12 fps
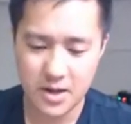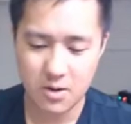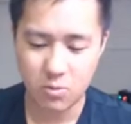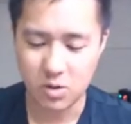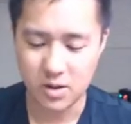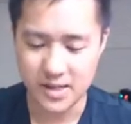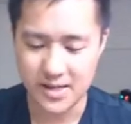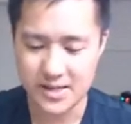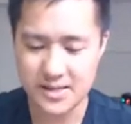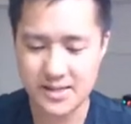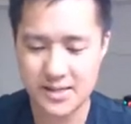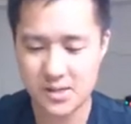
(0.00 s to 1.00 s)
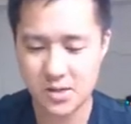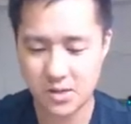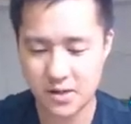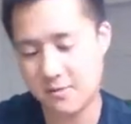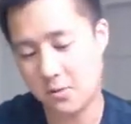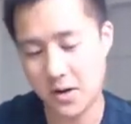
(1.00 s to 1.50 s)
release. So
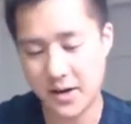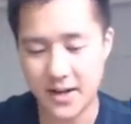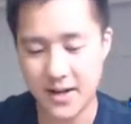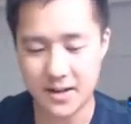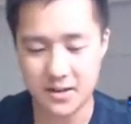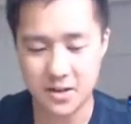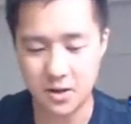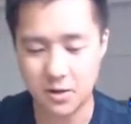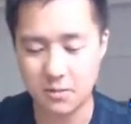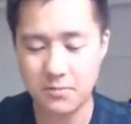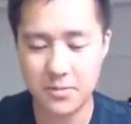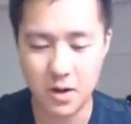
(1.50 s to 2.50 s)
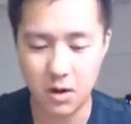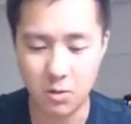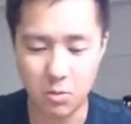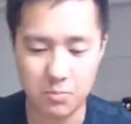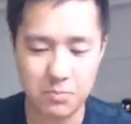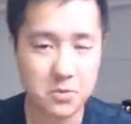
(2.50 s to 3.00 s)
therefore I get it, you know, a
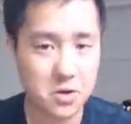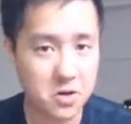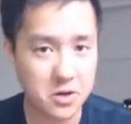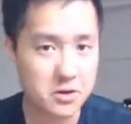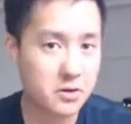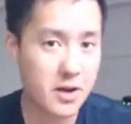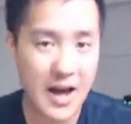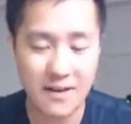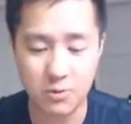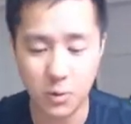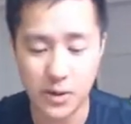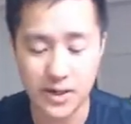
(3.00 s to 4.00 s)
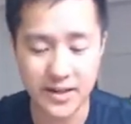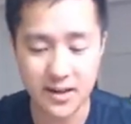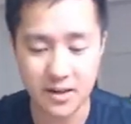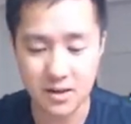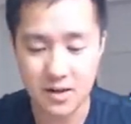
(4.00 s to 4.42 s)
good half a week later.